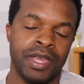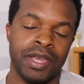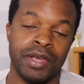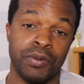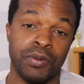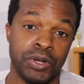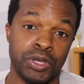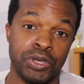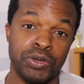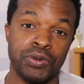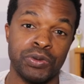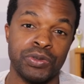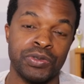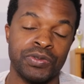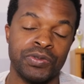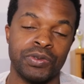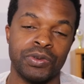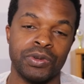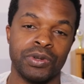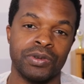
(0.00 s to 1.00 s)
They were used
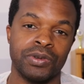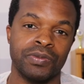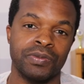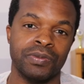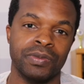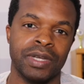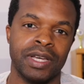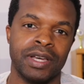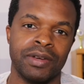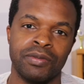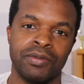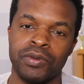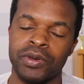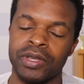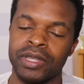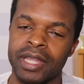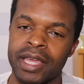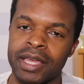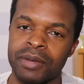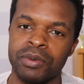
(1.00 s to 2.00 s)
for
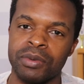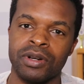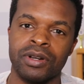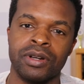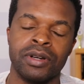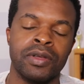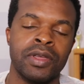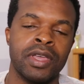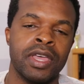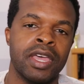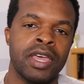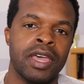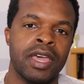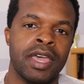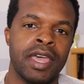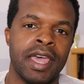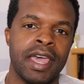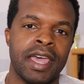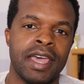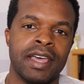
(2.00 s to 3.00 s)
free labor
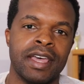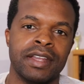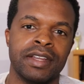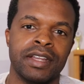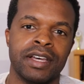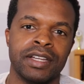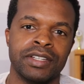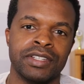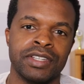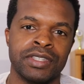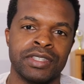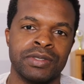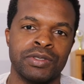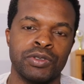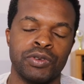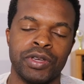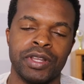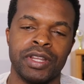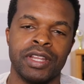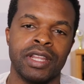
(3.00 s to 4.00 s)
and just
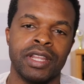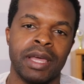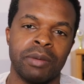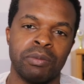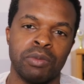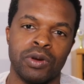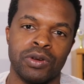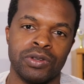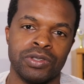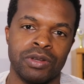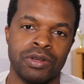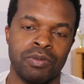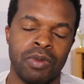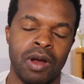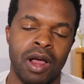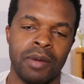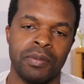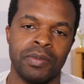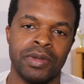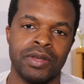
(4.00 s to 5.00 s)
treated like personal
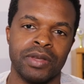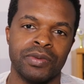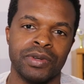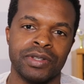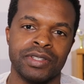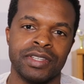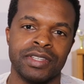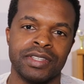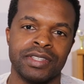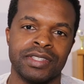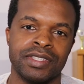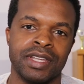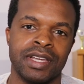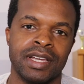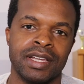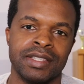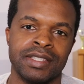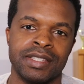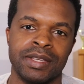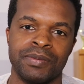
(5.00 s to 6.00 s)
property, which is
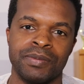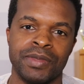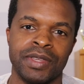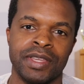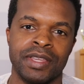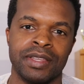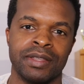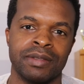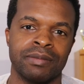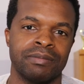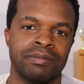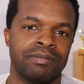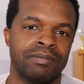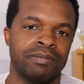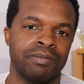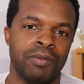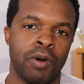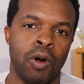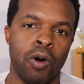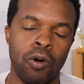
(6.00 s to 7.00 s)
something
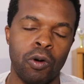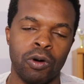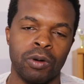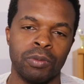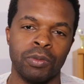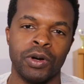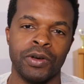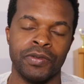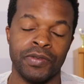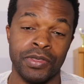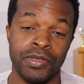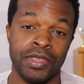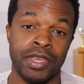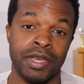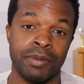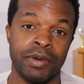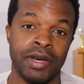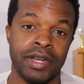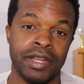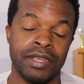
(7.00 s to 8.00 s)
horrible if you
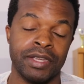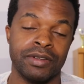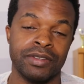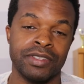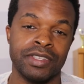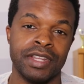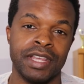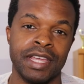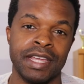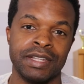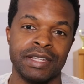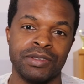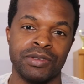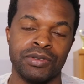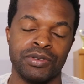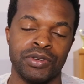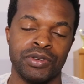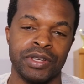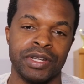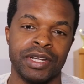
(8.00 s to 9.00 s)
think about it here today, to
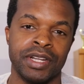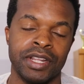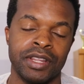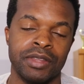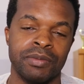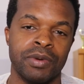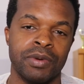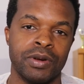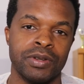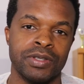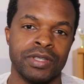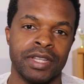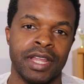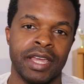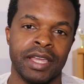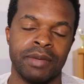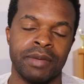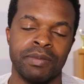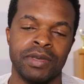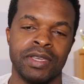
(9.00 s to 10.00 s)
treat another person
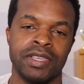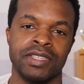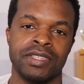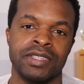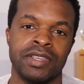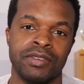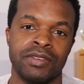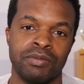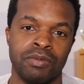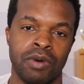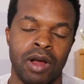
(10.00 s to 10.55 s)
like a piece of